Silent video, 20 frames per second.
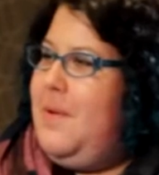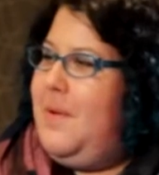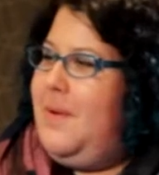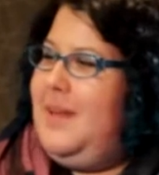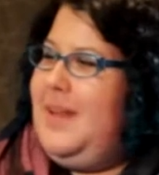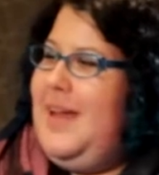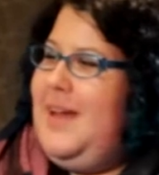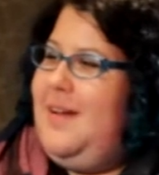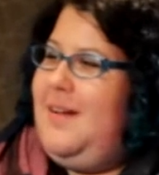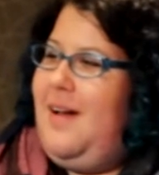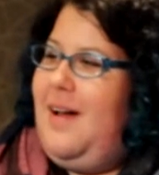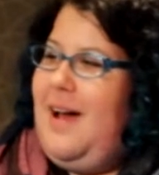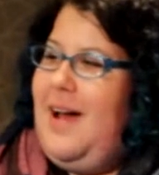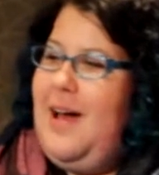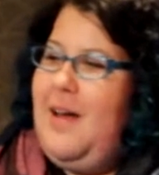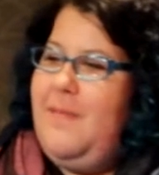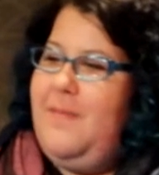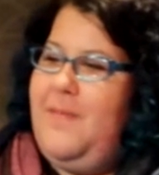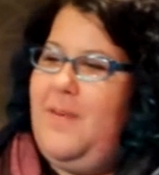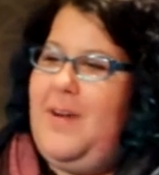who are laid
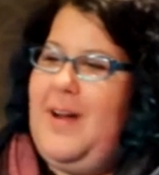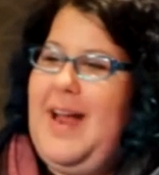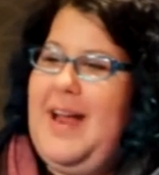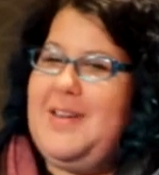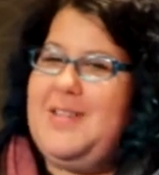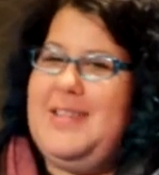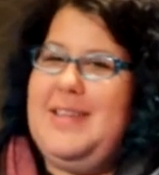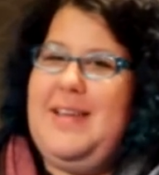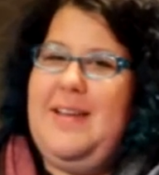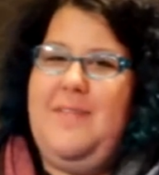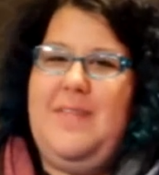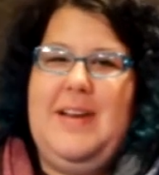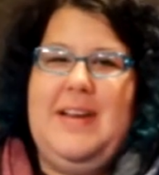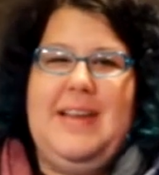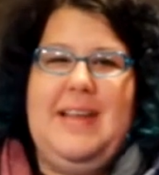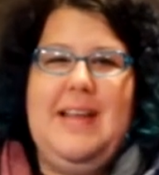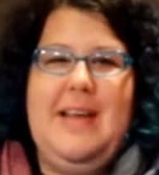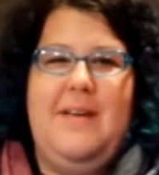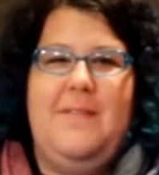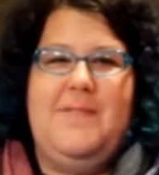off are actually given a
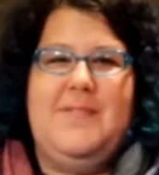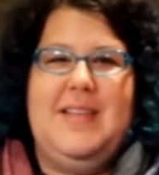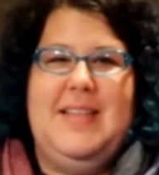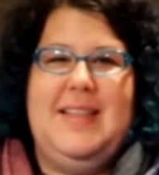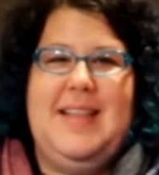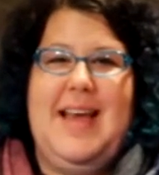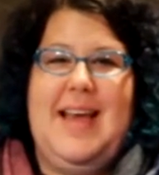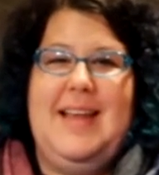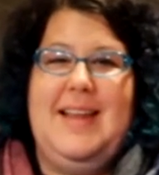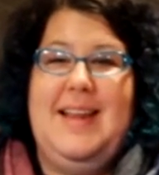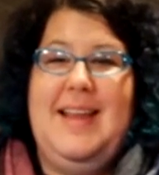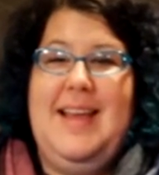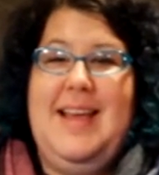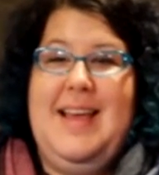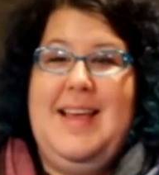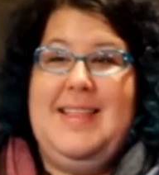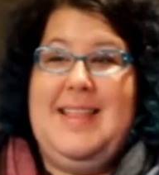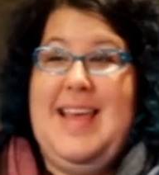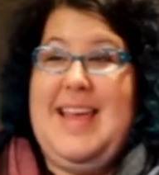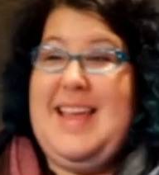gift in that
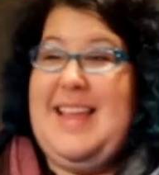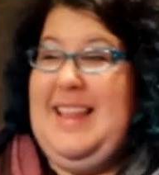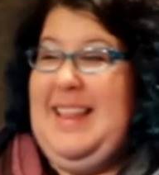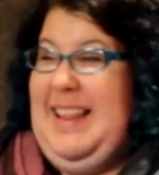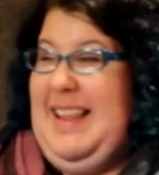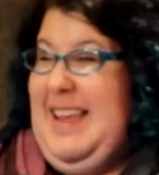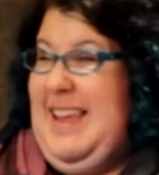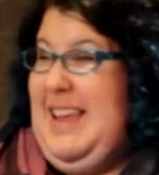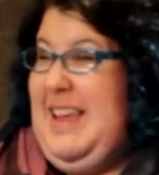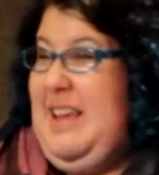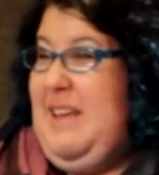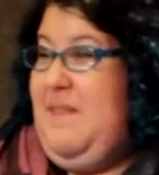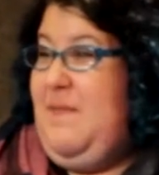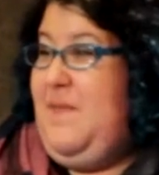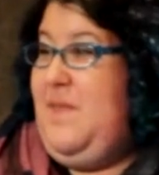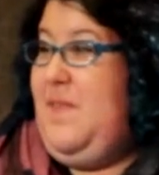they can leave